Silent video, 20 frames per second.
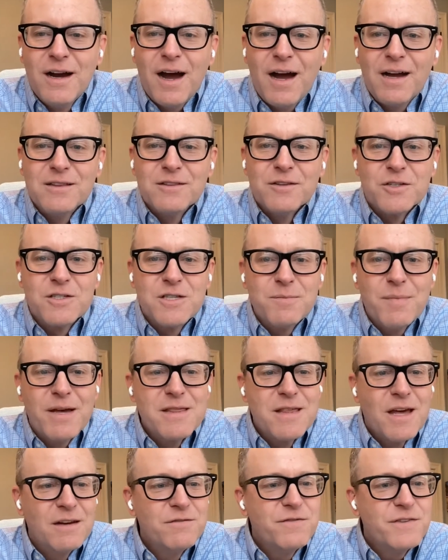I looked at my
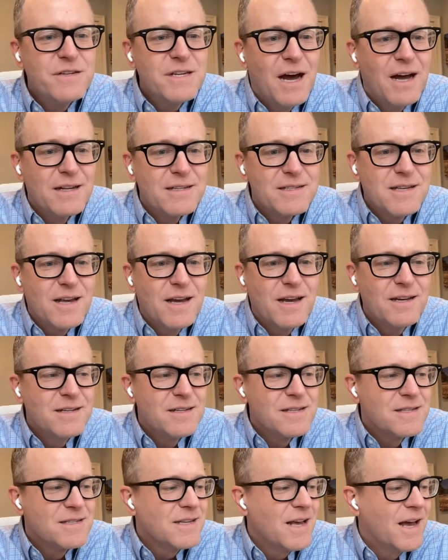then fiance
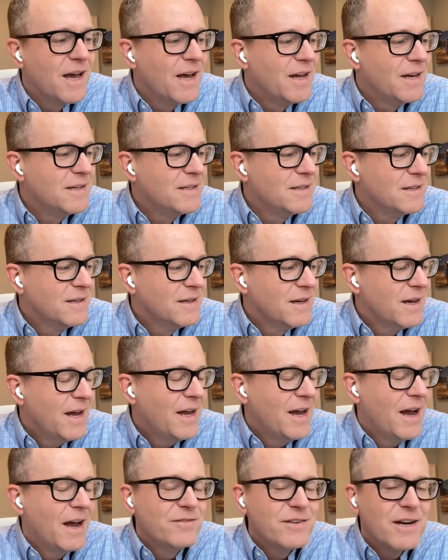and said,
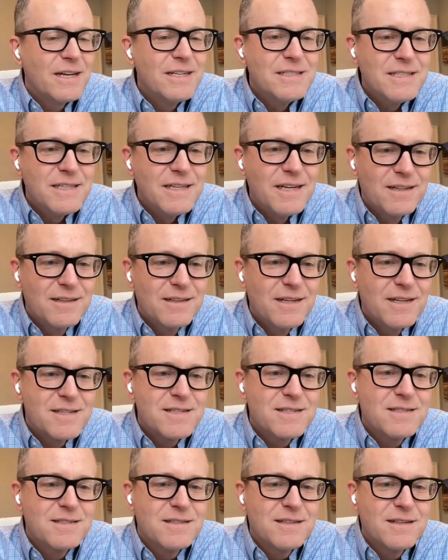hey, I have an idea.
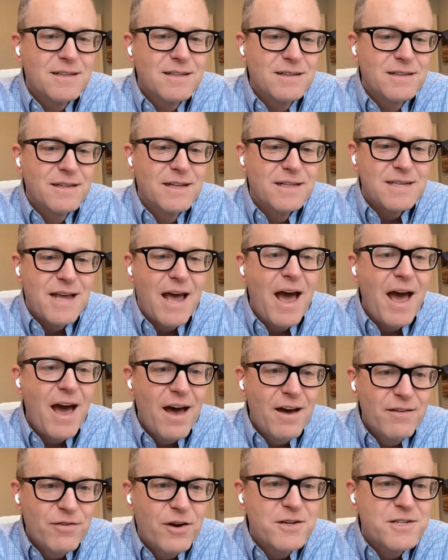Let's
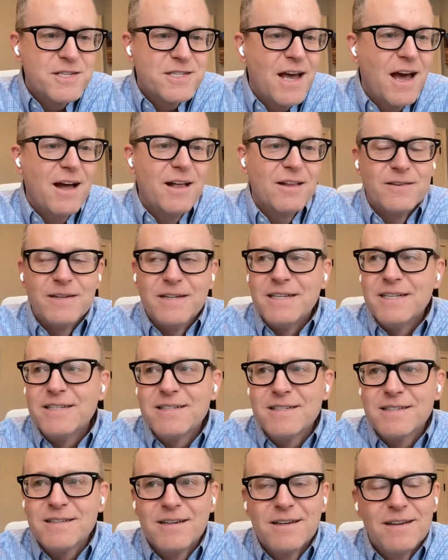have our salaries,